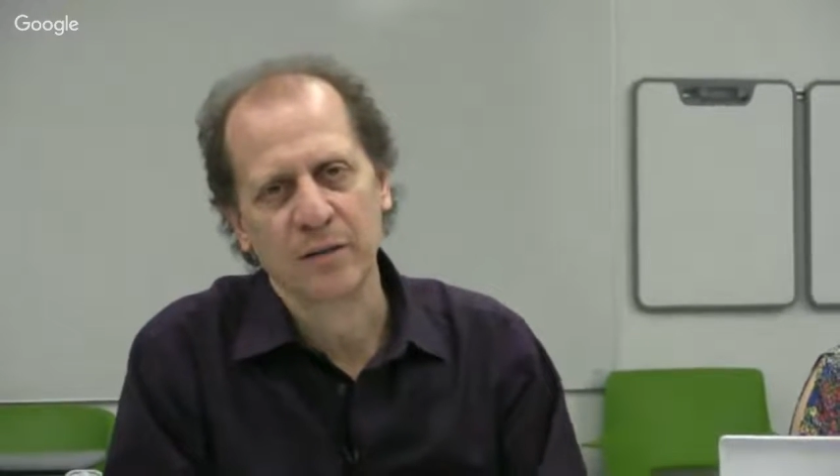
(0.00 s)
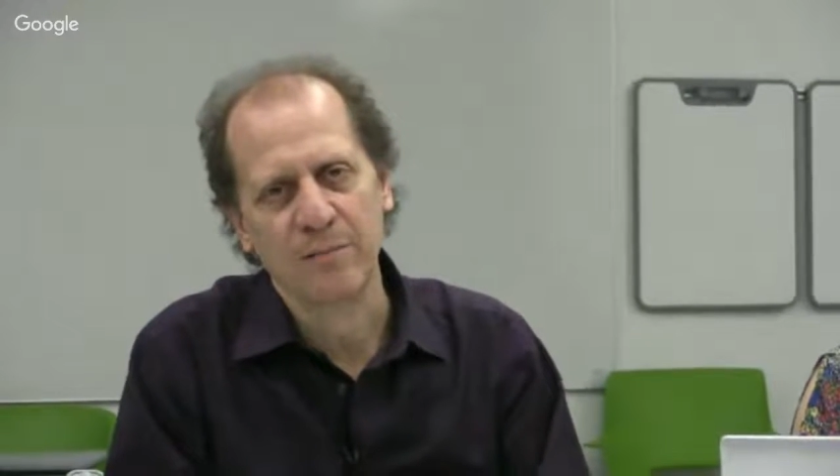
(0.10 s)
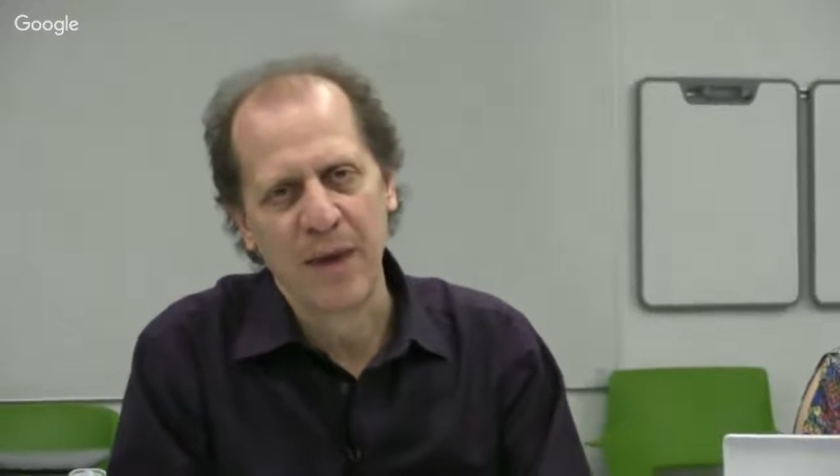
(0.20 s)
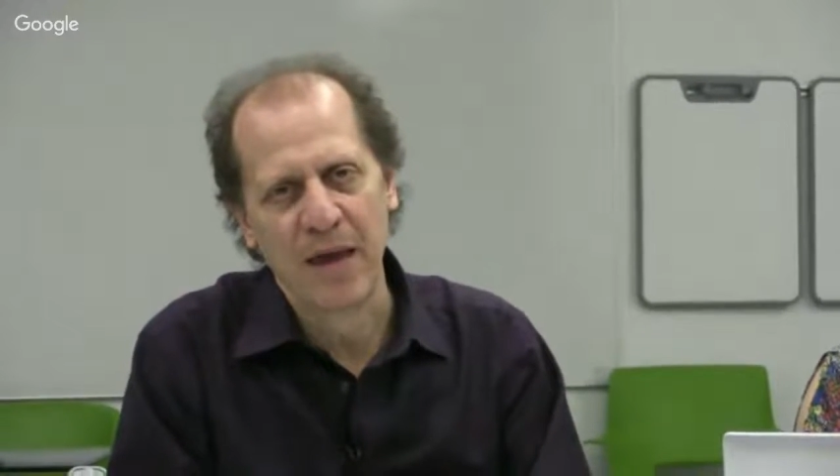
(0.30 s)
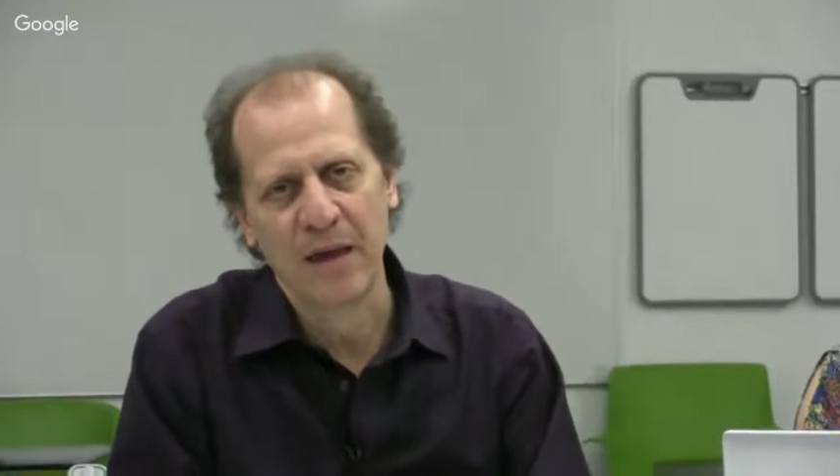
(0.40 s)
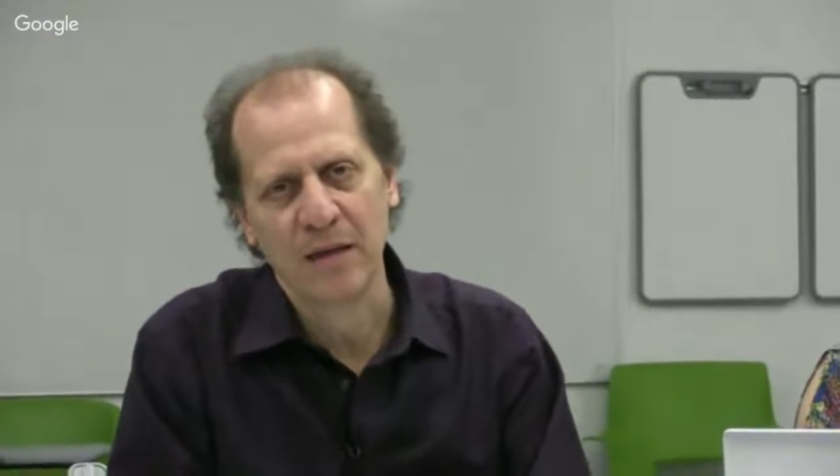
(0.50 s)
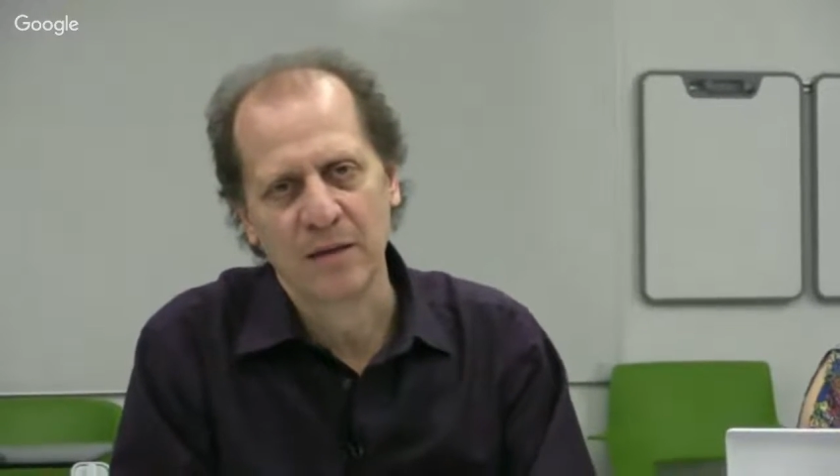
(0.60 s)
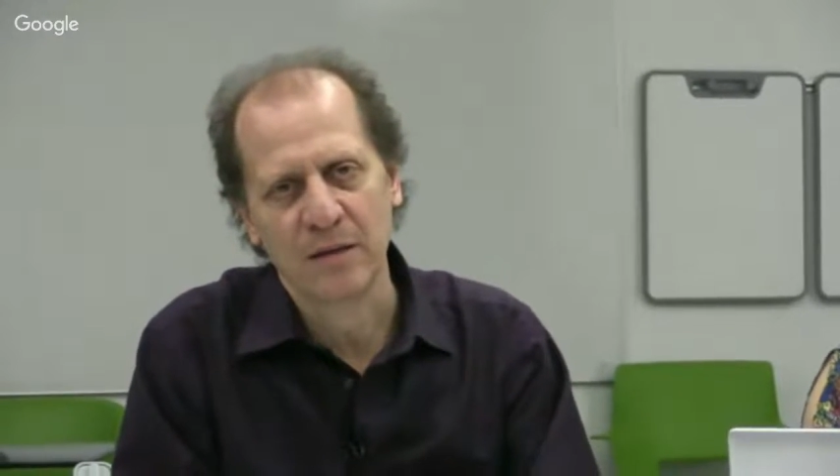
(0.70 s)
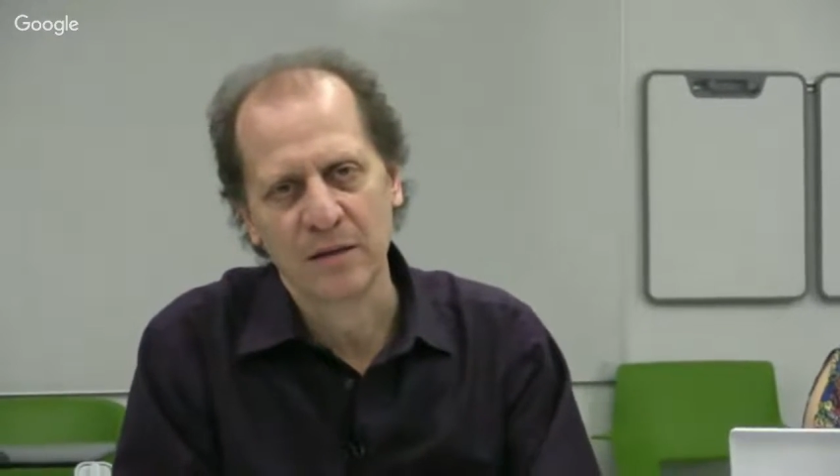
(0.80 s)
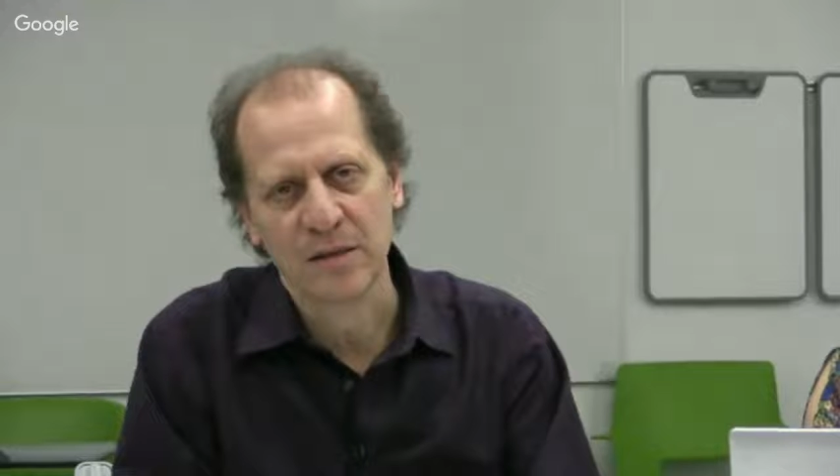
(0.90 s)

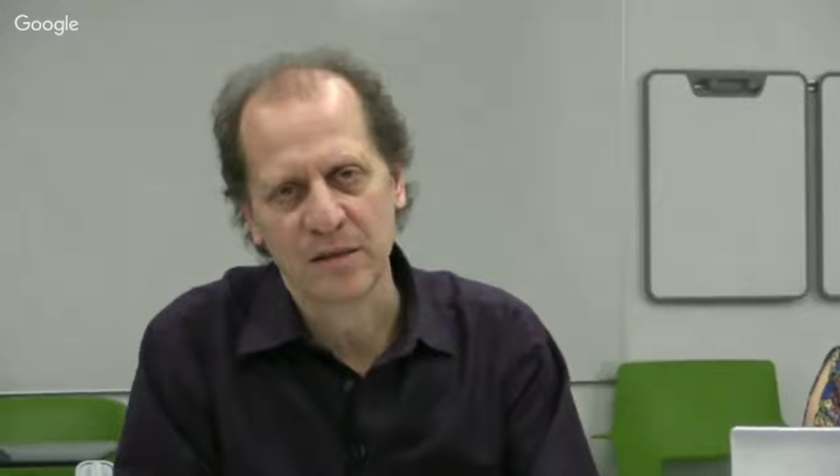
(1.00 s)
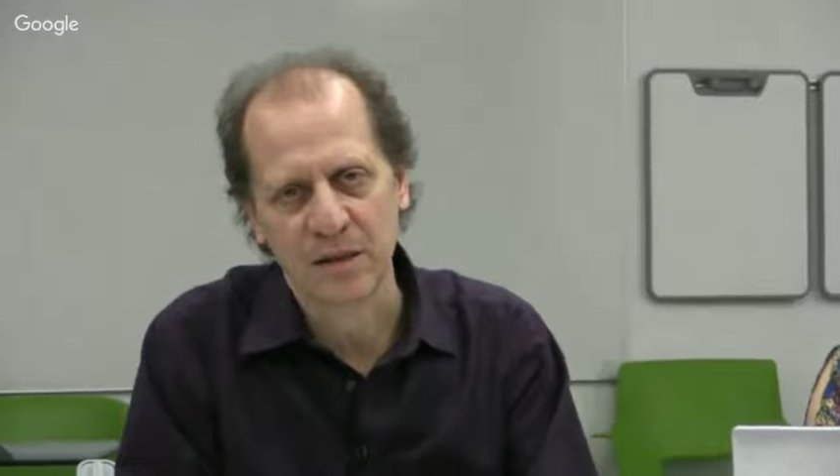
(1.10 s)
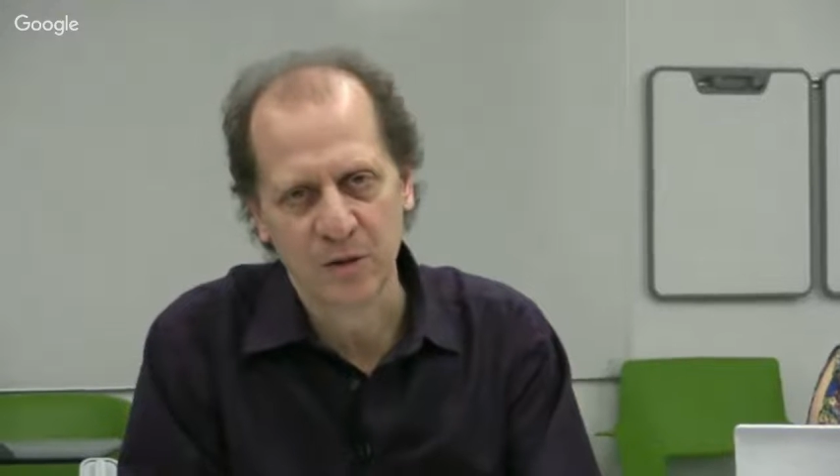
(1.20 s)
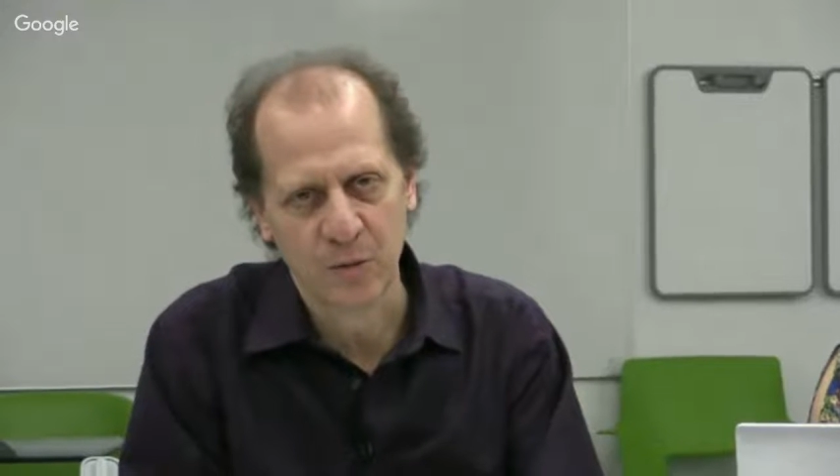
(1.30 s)
made to sit